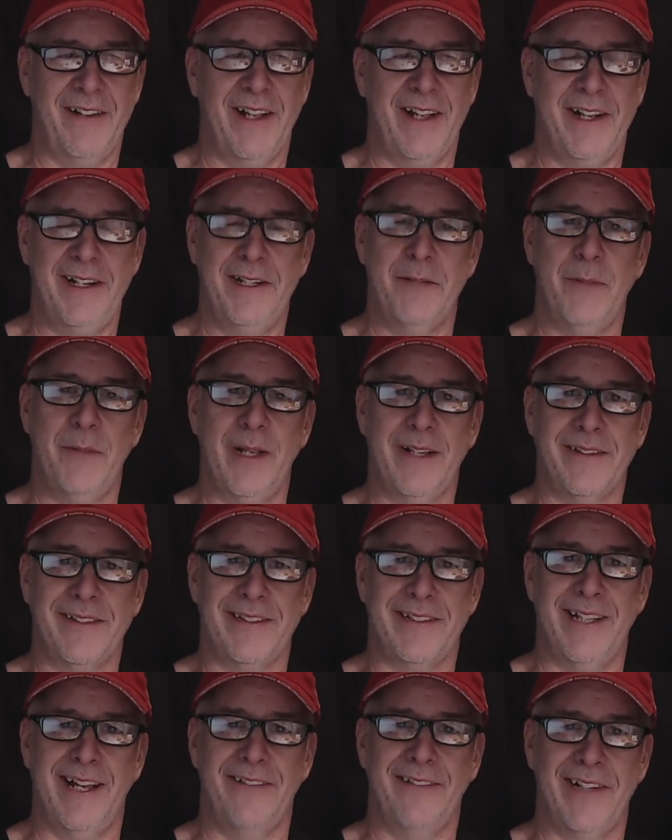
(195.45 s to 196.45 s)
I need to make a
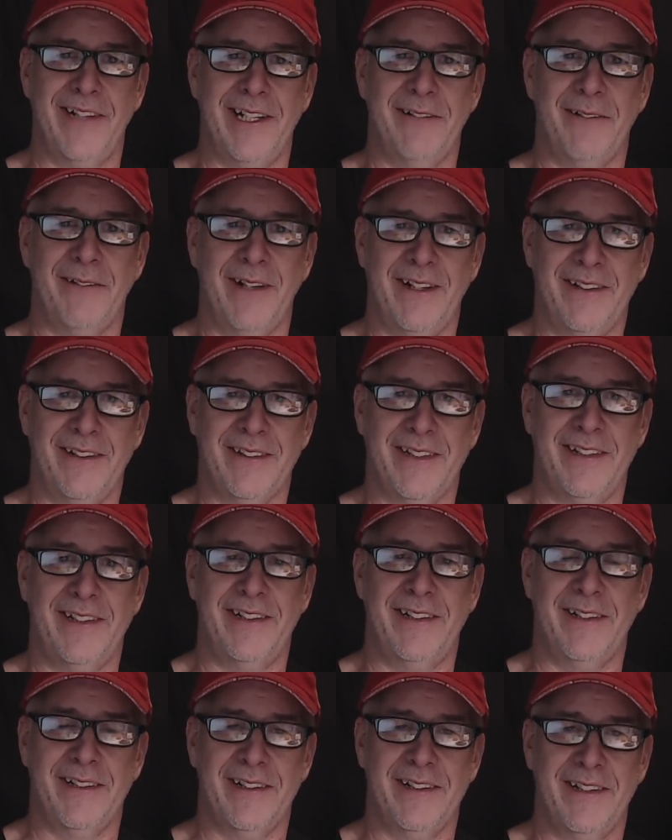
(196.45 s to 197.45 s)
staff anyway because I
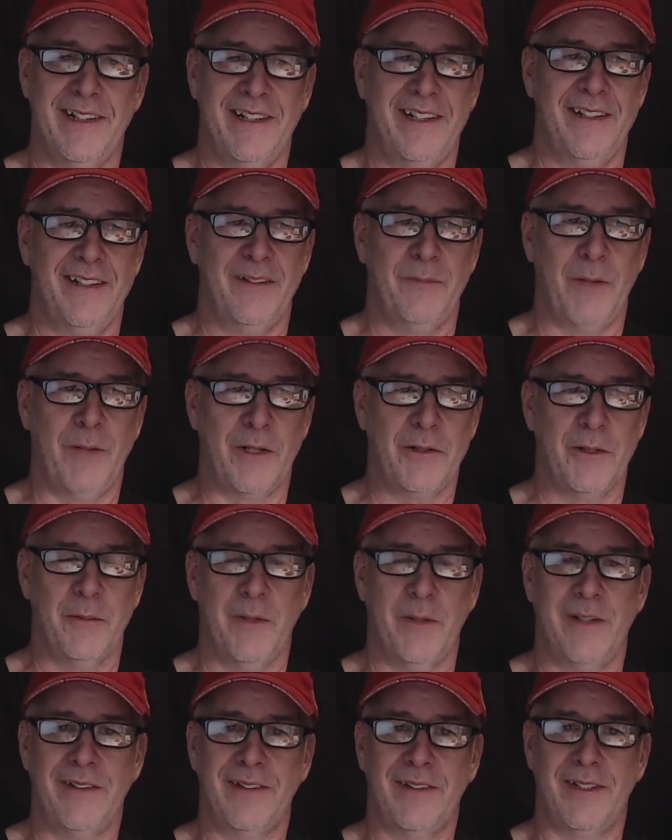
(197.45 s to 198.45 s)
need to make sure
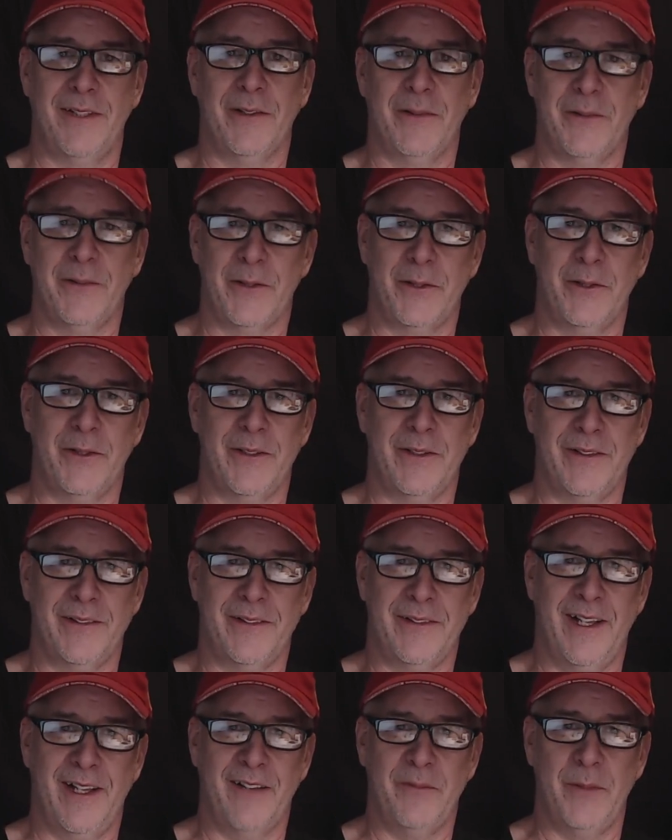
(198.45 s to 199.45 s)
my skills are good in
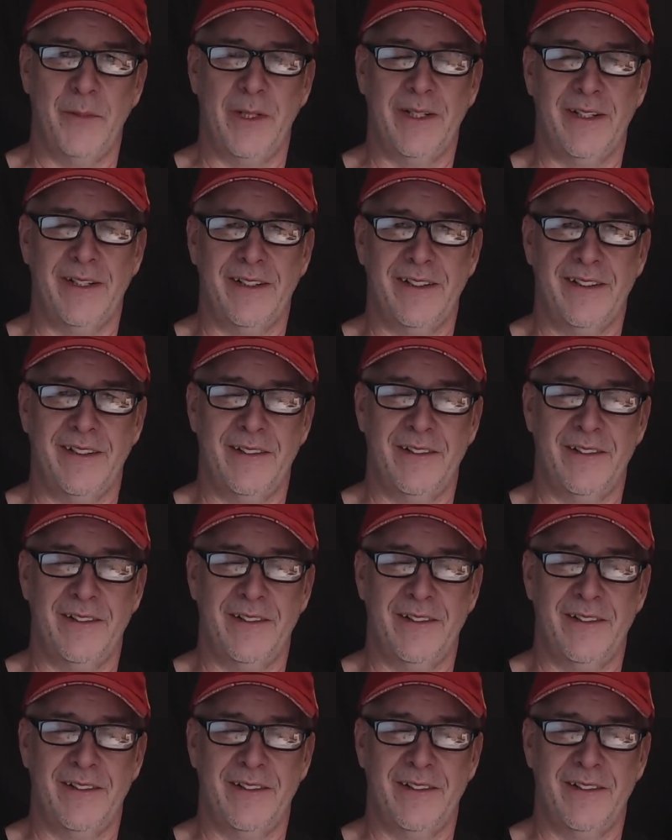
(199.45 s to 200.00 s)
staff making.